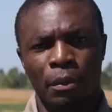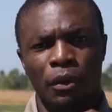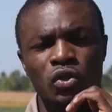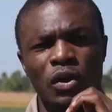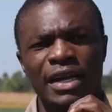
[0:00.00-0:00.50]

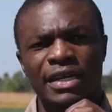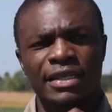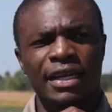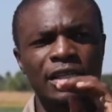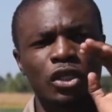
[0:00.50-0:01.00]
Because we
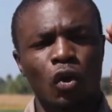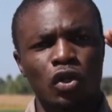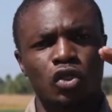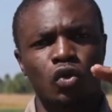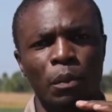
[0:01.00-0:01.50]
understand
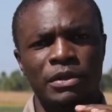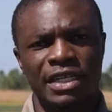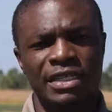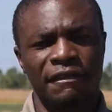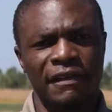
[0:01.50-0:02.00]
those top
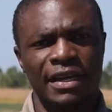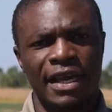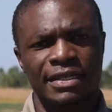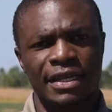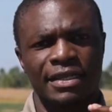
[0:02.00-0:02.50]
dressing
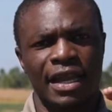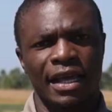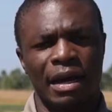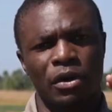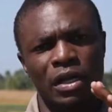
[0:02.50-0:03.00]
fertilizers
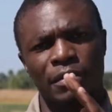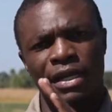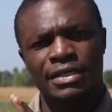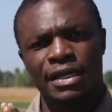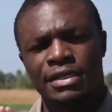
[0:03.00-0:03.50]
like ammonium
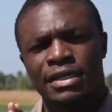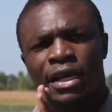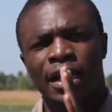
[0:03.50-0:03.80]
nitrate,